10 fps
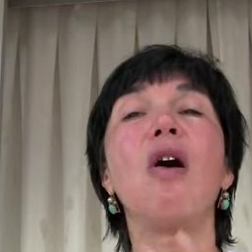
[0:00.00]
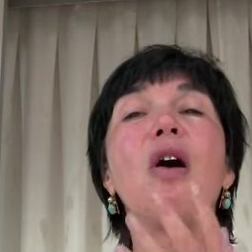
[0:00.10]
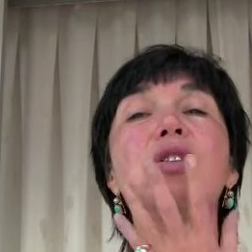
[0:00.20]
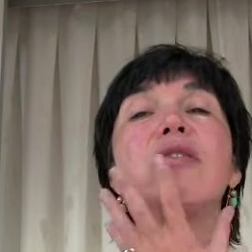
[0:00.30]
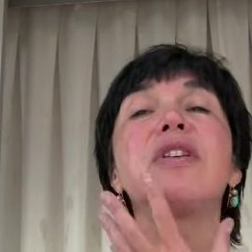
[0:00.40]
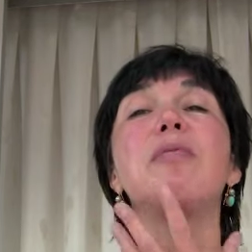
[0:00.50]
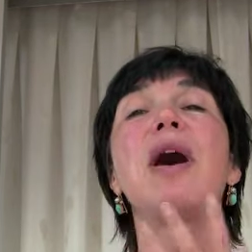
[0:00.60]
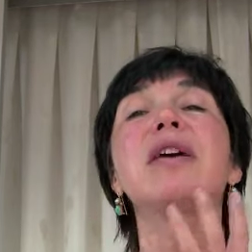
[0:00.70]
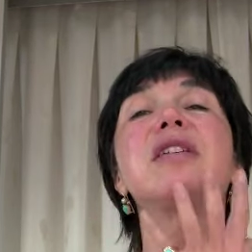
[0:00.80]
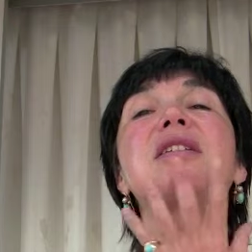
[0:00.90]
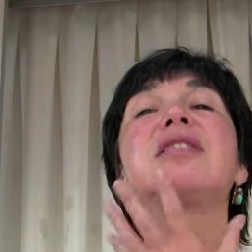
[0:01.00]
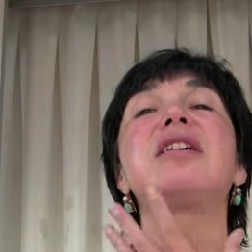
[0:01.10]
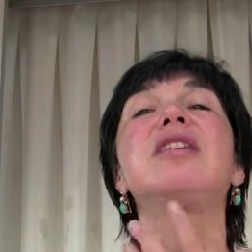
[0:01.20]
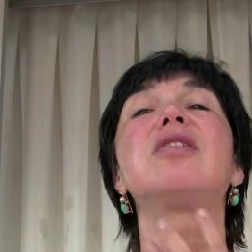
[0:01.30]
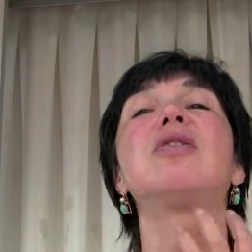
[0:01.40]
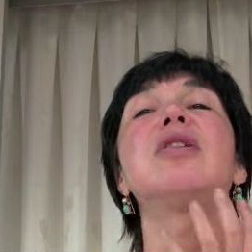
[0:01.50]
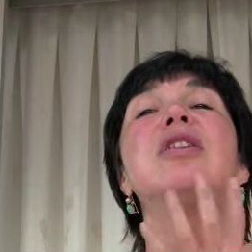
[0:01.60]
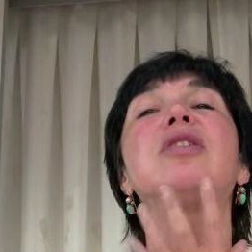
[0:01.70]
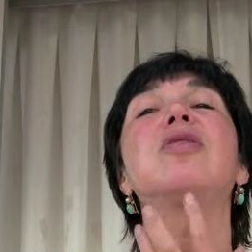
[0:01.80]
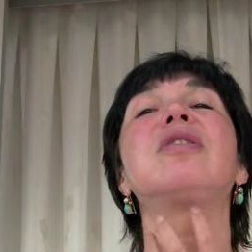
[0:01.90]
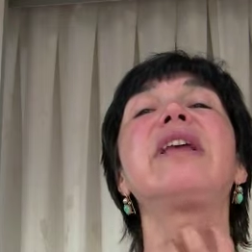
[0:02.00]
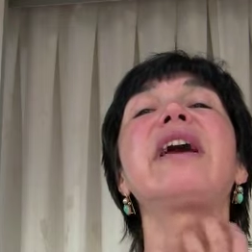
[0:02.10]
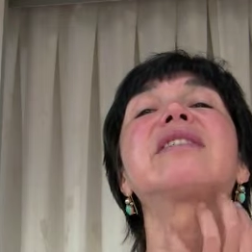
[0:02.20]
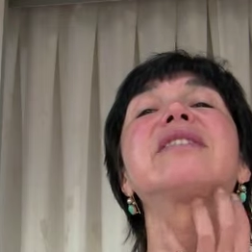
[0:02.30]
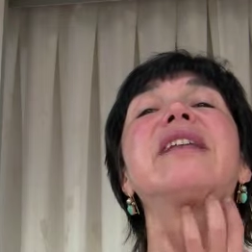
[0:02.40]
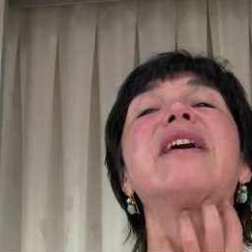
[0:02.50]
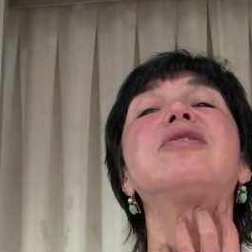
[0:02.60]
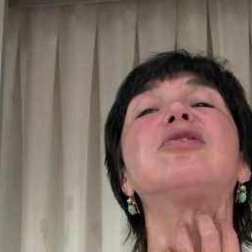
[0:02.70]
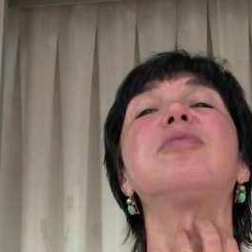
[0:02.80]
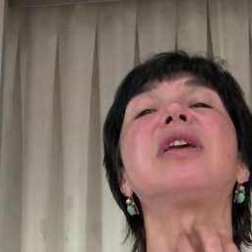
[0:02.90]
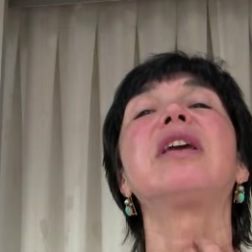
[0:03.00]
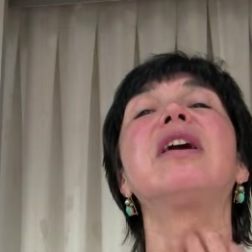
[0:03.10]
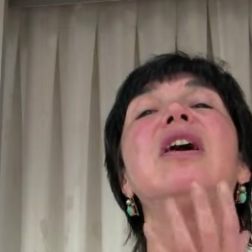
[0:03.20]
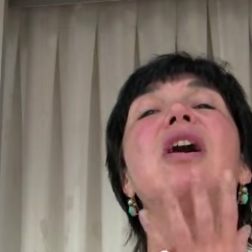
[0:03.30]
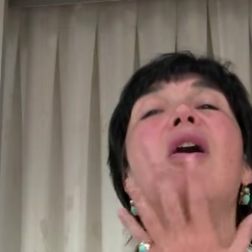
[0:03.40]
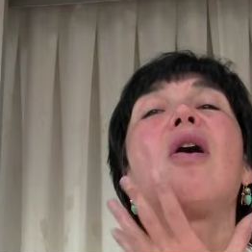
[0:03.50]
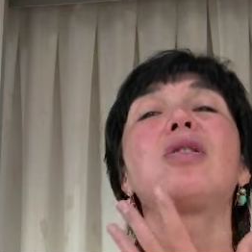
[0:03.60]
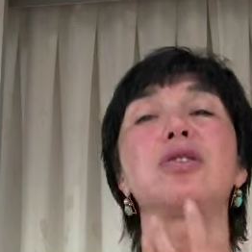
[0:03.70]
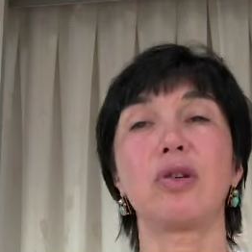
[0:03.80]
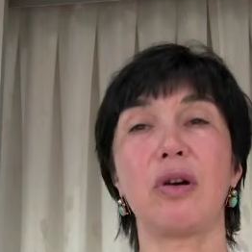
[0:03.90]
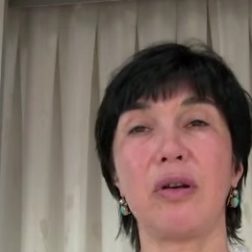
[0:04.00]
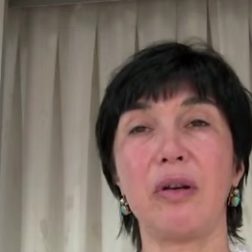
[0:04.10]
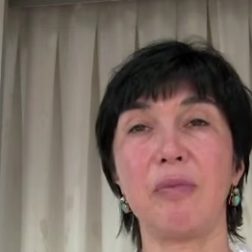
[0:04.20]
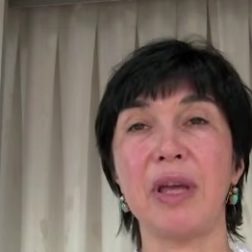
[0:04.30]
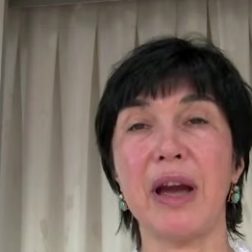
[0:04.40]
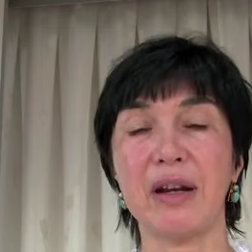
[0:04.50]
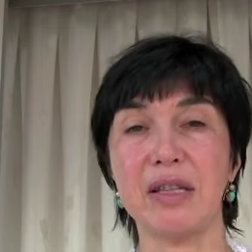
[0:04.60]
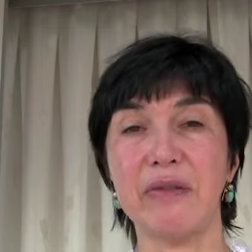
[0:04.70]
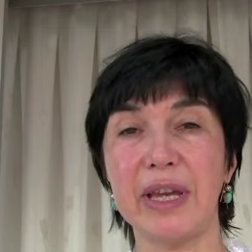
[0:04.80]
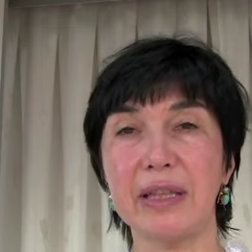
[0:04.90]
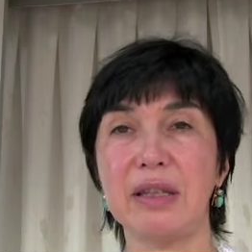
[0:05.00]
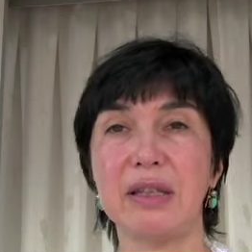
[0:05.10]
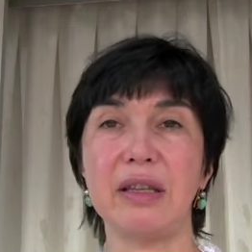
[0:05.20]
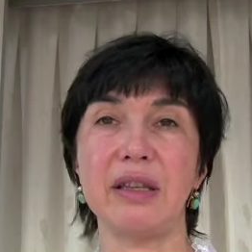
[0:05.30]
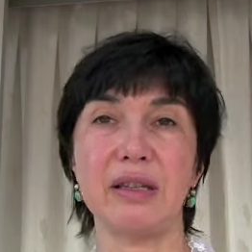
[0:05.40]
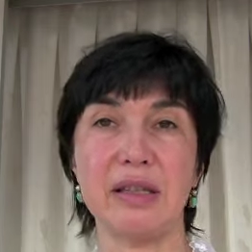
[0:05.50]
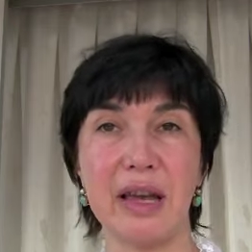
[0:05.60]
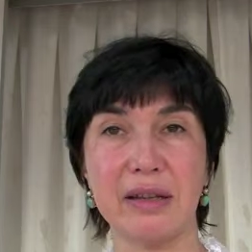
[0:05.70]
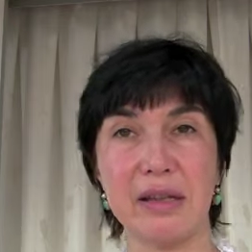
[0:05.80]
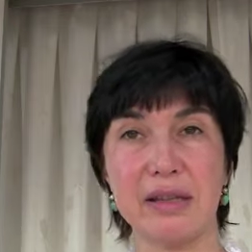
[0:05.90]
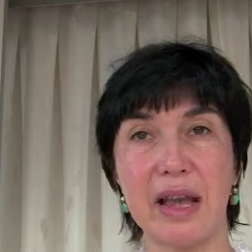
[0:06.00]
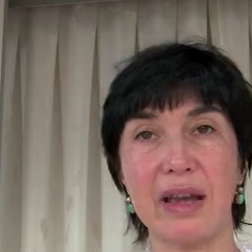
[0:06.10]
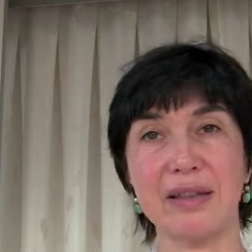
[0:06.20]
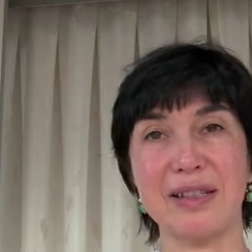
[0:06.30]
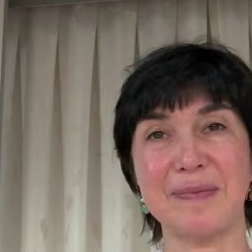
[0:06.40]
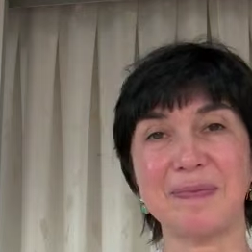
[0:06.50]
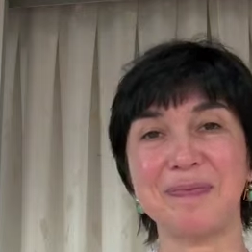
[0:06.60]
All of the muscles in your neck start to also be activated in this exercise.